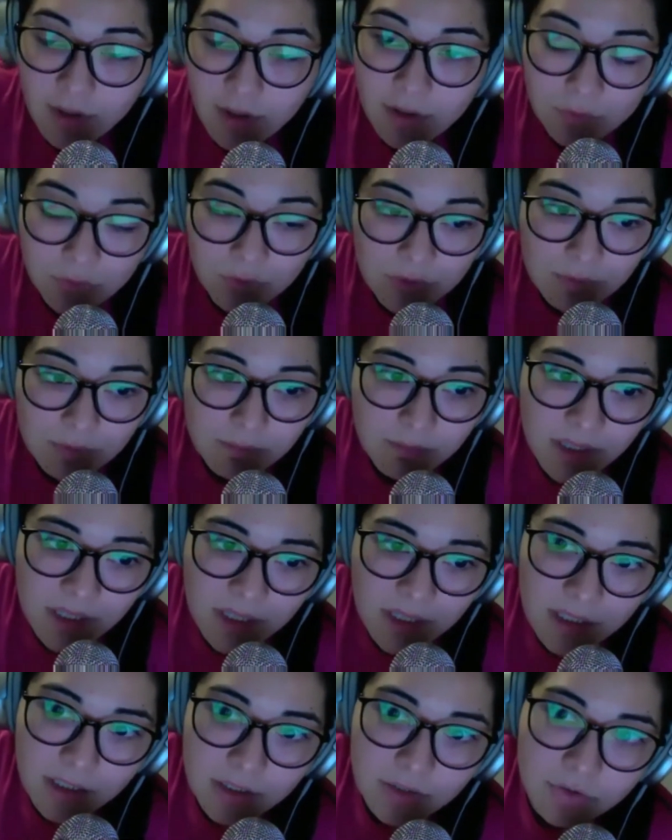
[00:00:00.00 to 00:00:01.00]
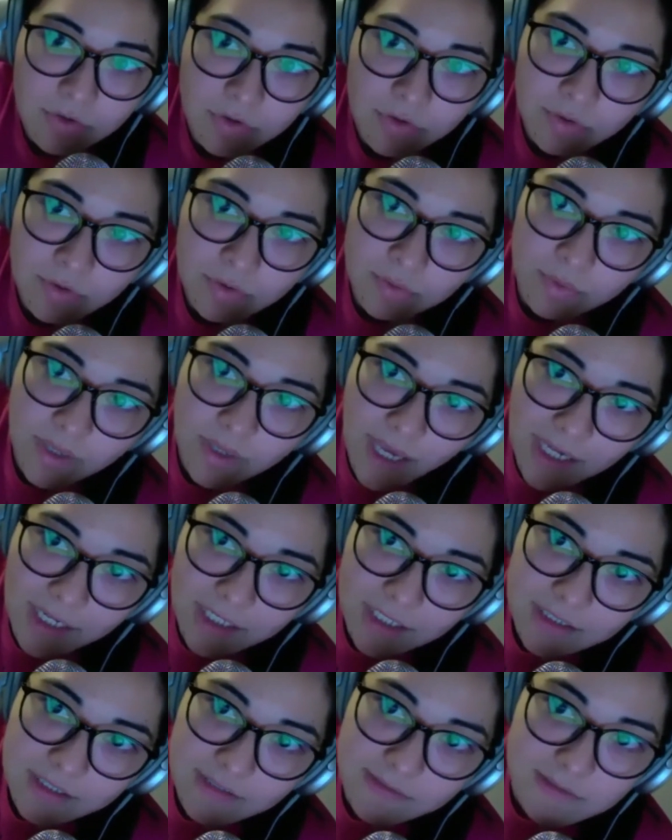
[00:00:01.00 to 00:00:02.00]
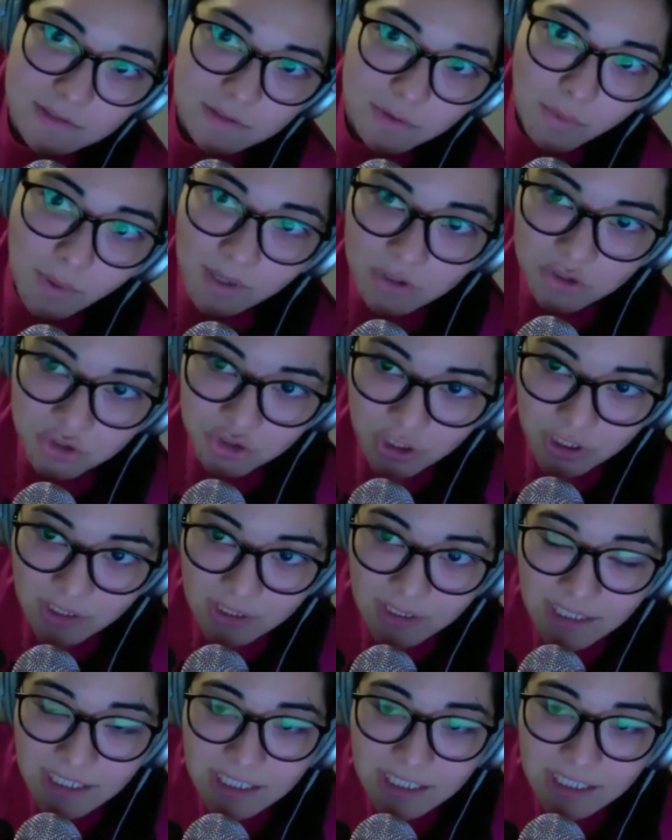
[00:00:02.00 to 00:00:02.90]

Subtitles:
To me, you getting this question